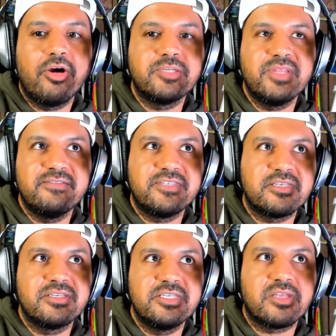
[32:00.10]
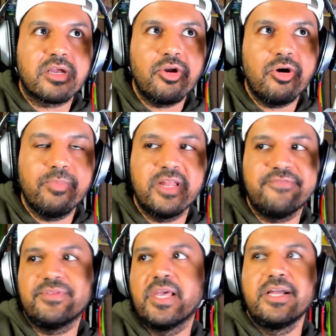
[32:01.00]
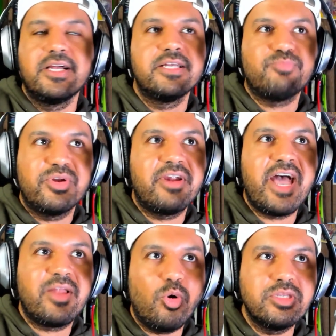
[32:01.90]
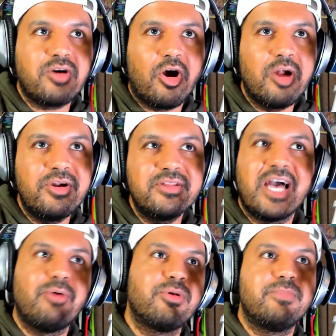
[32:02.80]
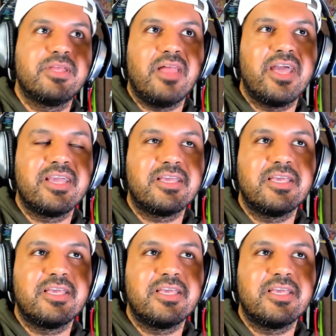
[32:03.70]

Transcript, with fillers: to believe just because she's a girl. But if Predator had all this armor, that would have been like